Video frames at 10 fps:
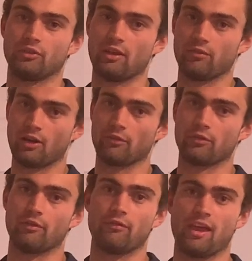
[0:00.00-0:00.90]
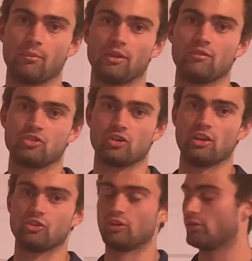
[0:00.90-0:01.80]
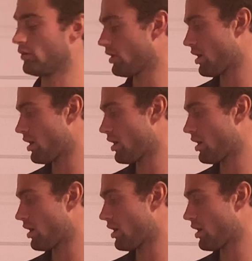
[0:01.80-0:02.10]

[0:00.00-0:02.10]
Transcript: They're there for the family and the tradition.